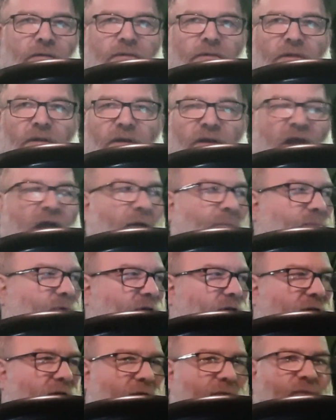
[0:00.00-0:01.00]
It
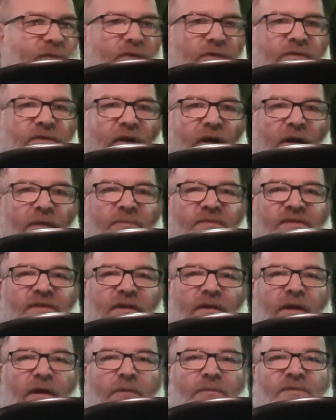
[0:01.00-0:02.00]
happened a few times
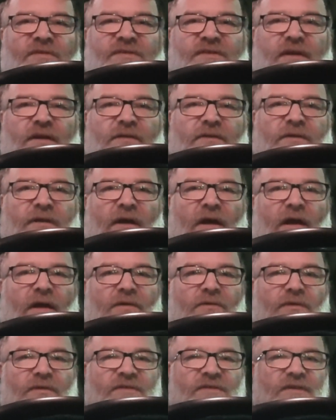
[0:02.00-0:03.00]
that I was sent to
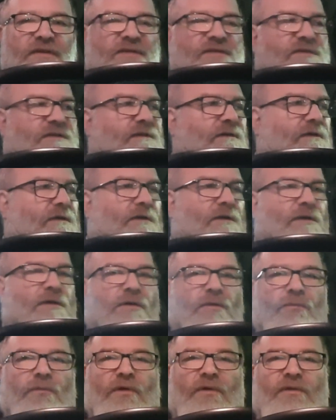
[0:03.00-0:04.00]
addresses
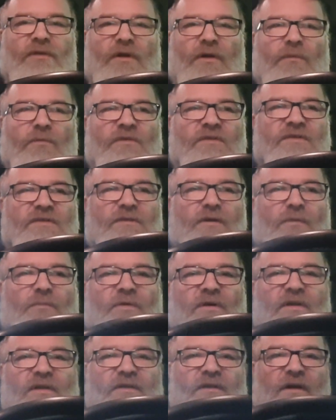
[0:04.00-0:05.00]
where there was
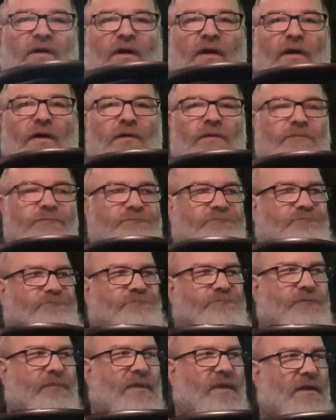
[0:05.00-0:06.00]
nobody there,
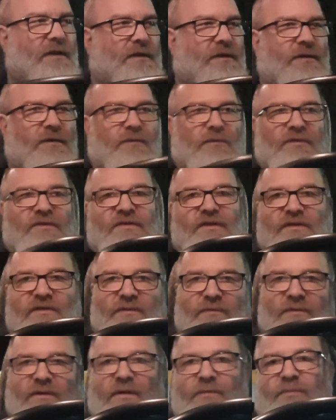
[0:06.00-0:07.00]
which is a
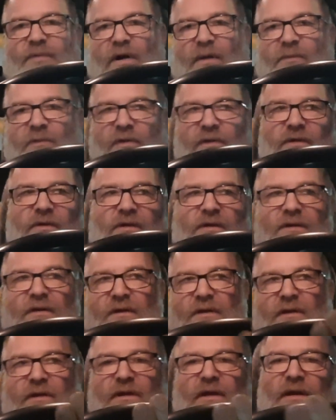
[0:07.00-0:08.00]
real bummer.
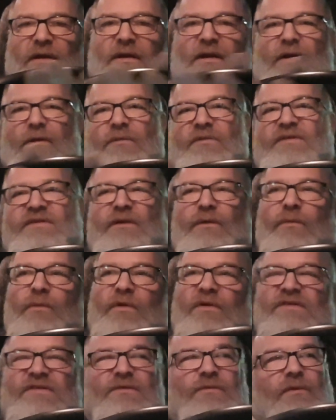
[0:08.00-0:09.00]
And here was the
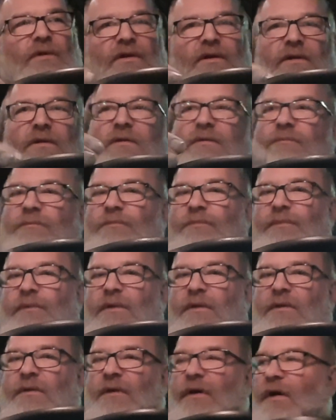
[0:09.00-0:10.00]
worst one.
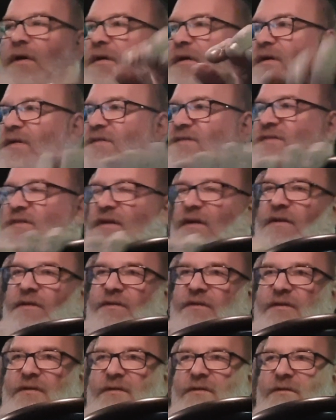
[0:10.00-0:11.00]
I got sent
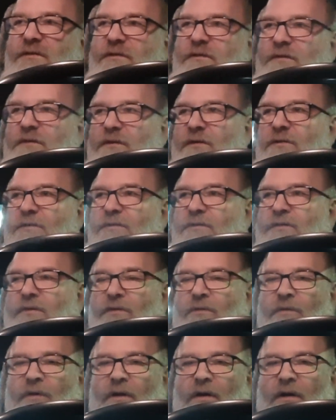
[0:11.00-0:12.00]

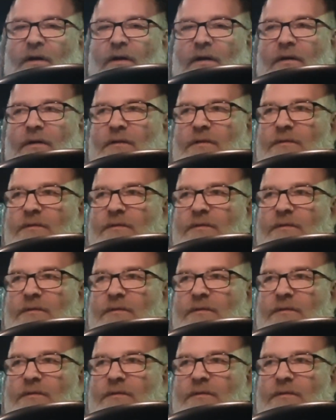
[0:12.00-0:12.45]
to